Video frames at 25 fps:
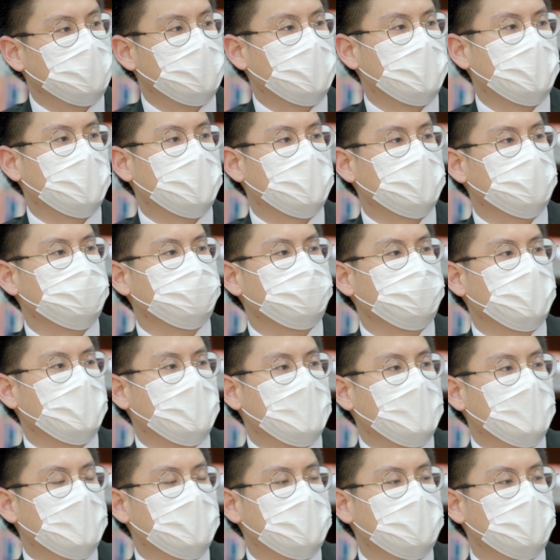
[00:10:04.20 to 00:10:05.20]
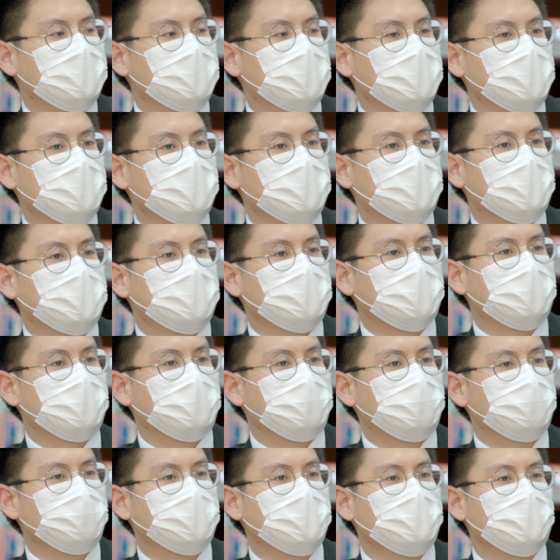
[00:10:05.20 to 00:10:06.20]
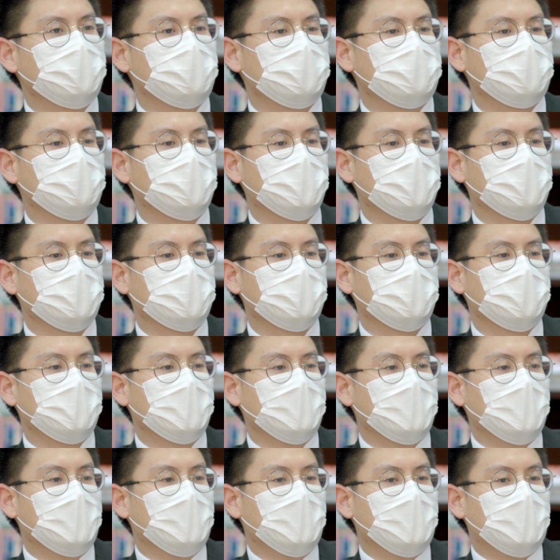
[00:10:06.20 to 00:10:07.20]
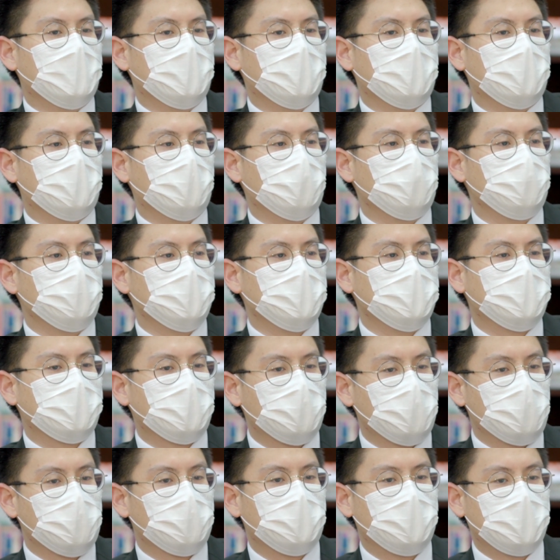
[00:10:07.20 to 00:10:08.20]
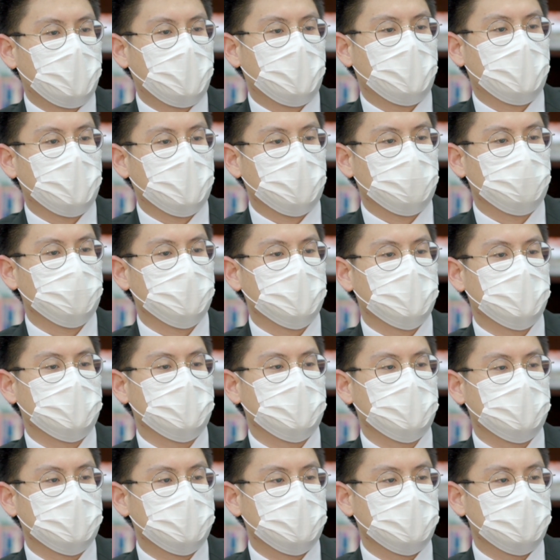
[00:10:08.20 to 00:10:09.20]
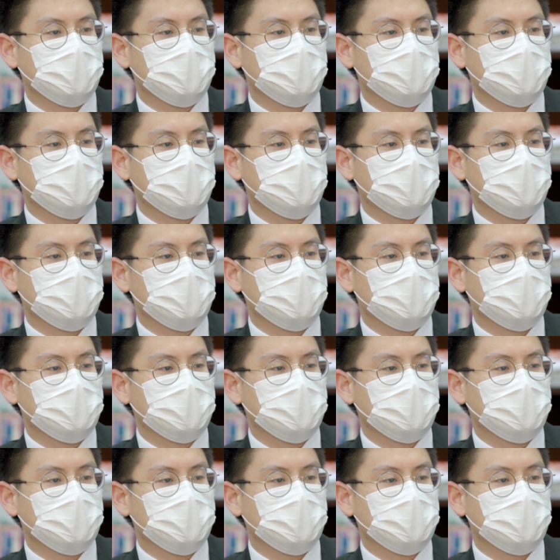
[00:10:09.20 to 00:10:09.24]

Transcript: there, they feel that we go there and we